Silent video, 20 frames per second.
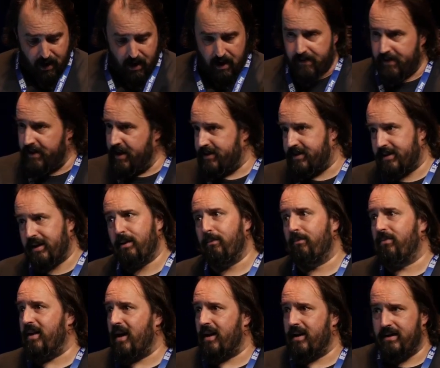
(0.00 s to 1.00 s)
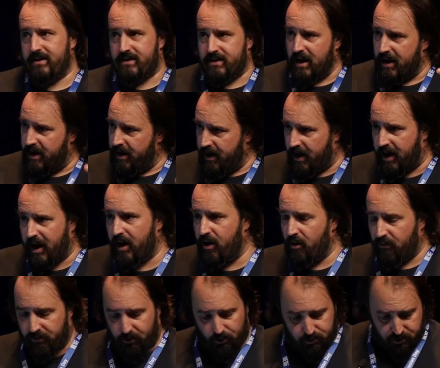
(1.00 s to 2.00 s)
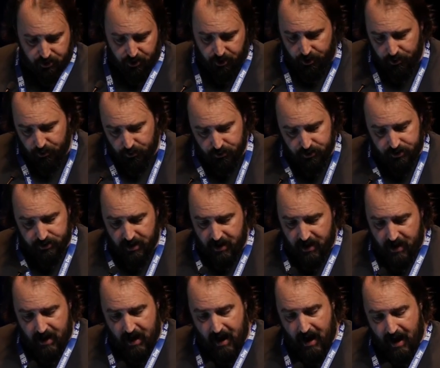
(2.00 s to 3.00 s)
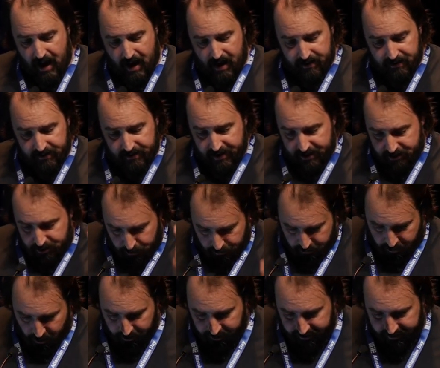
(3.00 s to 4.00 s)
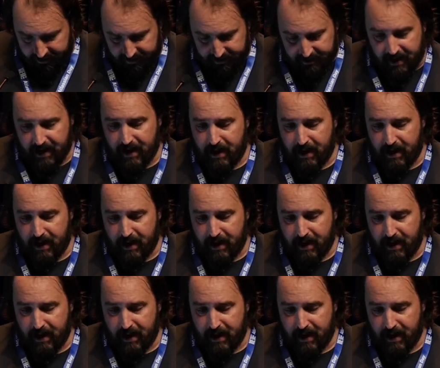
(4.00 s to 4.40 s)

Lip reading: the team that is taking care of those queues, and the supported